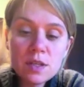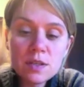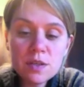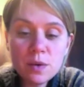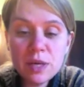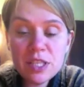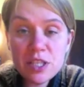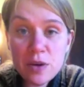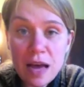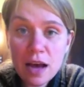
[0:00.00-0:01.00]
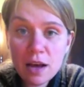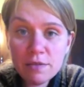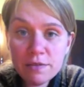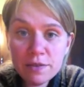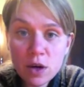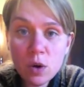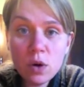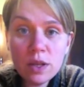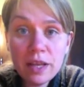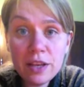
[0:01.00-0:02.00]
So once you have a
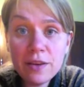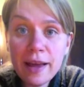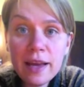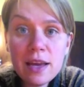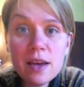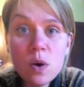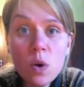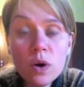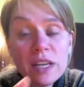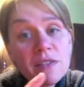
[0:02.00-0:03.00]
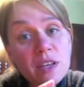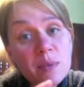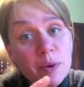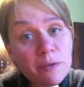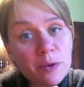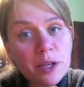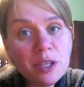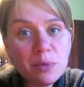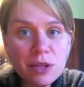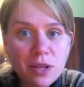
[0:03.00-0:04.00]
hole in your egg, or even before
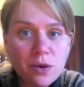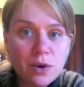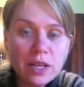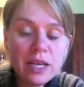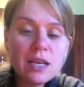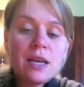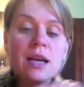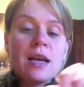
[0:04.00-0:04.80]
you put the hole in,